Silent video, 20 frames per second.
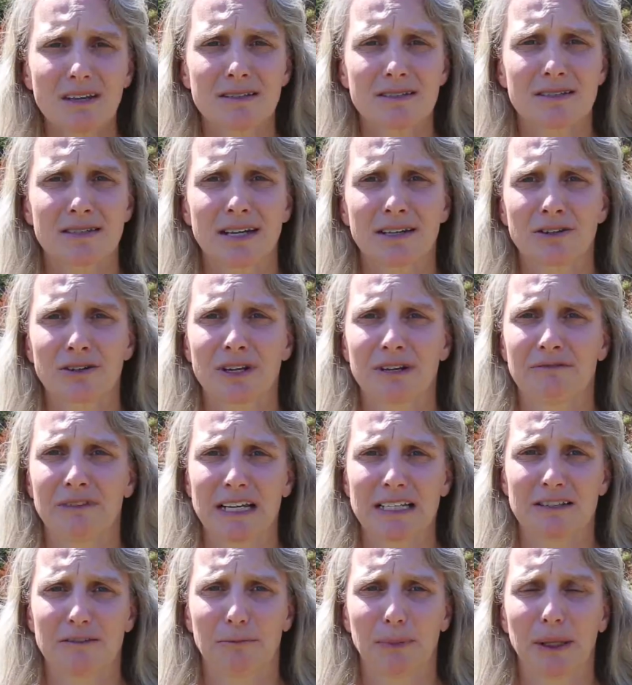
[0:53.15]
standard
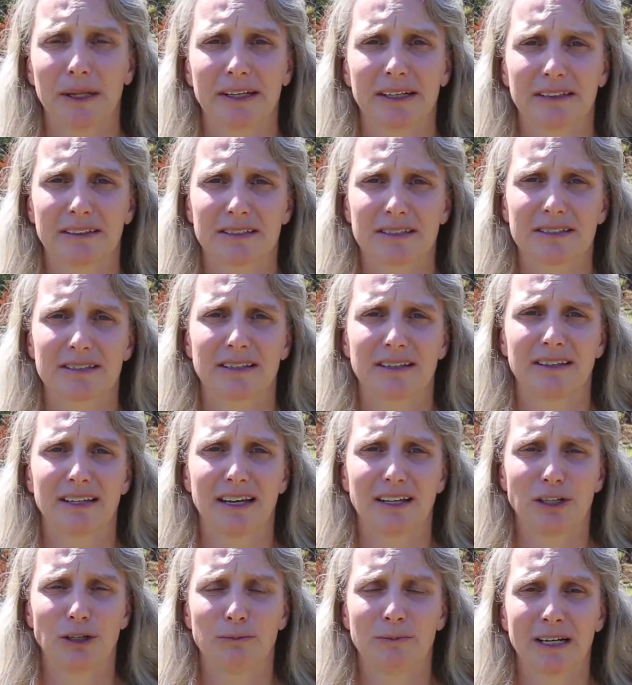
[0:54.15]
invasive plants
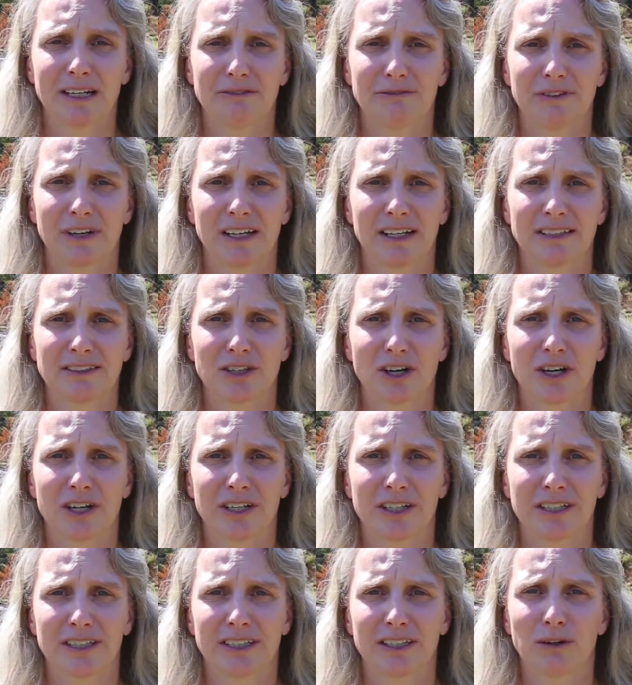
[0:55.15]
that you might find
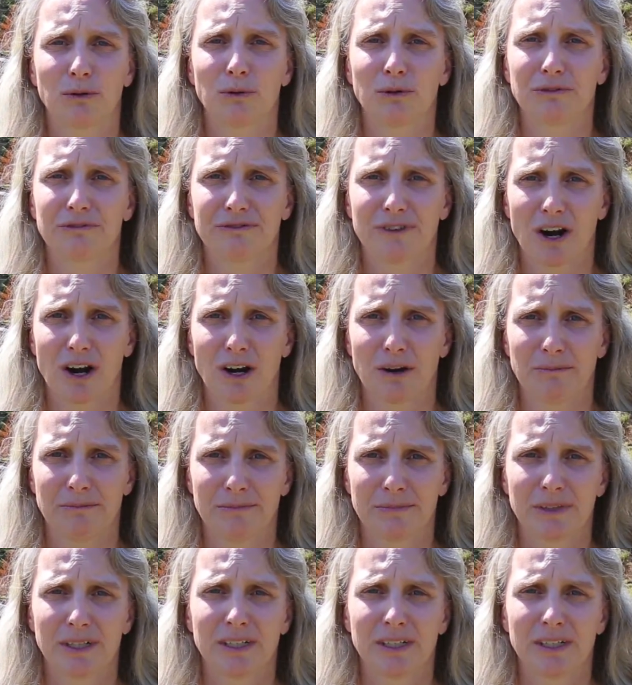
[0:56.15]
on an old farm.